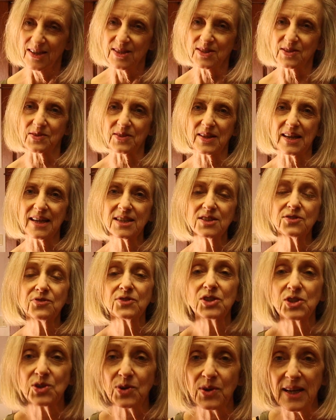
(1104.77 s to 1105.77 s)
So thanks
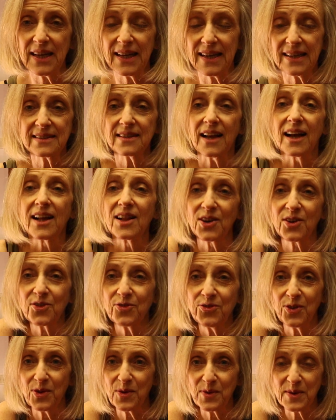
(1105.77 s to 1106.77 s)
for joining us. I look
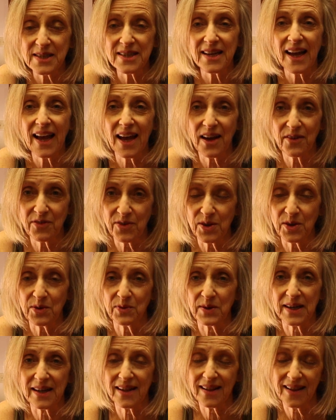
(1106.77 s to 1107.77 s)
forward to having you
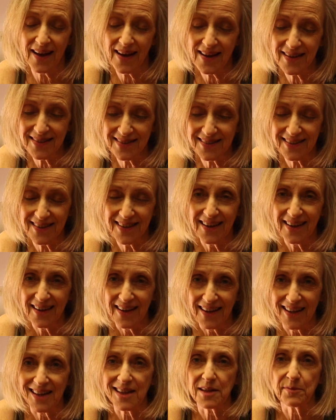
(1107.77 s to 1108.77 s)
in class.
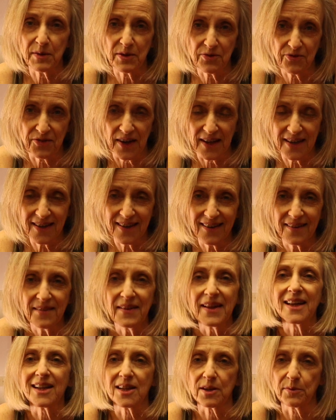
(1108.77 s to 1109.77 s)
It'll be fun.
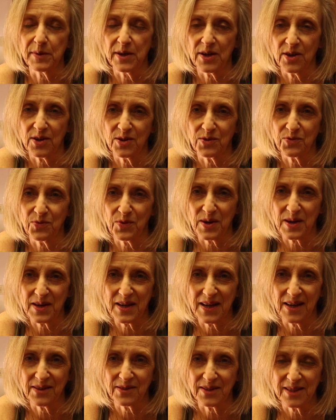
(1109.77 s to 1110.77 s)
It'll be a good
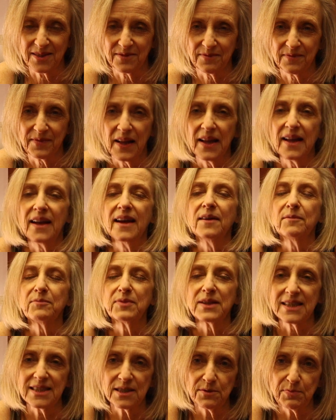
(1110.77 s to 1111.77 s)
workout.
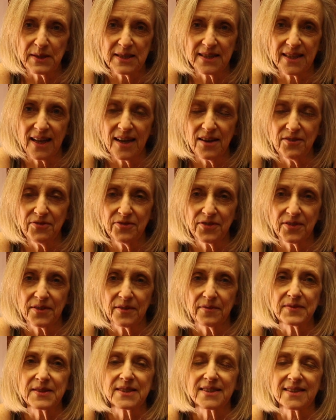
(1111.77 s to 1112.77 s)
Please be safe.
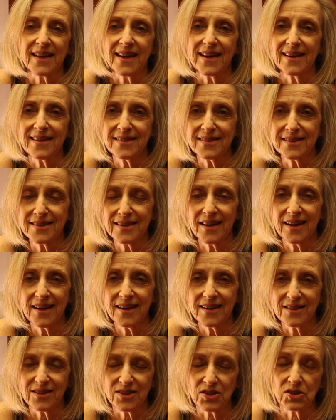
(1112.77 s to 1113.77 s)
Stay
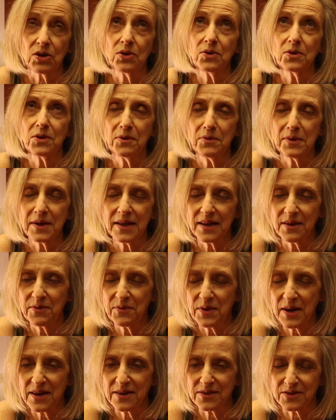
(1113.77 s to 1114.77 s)
inside. Don't go
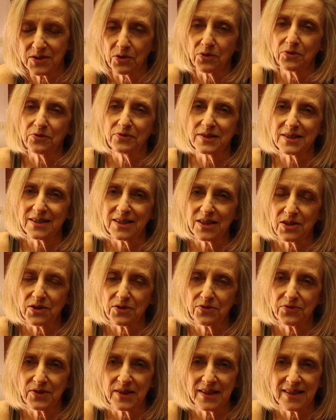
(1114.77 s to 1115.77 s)
anywhere. Don't visit
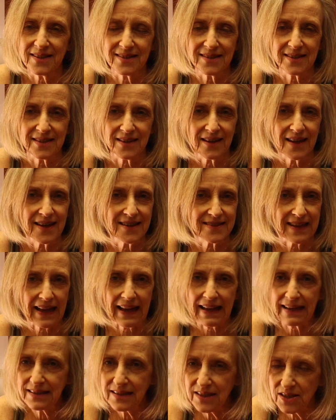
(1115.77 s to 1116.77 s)
your friends, as
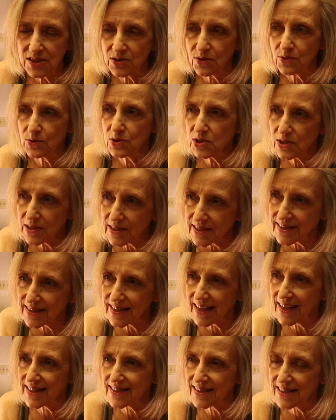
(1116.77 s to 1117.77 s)
antisocial as
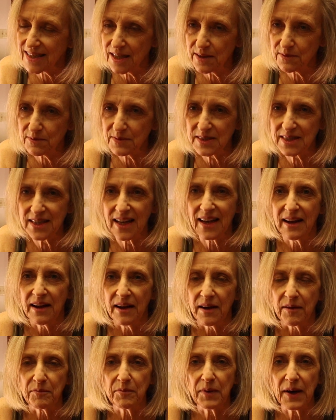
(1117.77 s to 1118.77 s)
that seems.
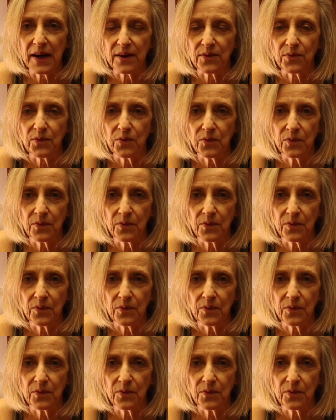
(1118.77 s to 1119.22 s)
But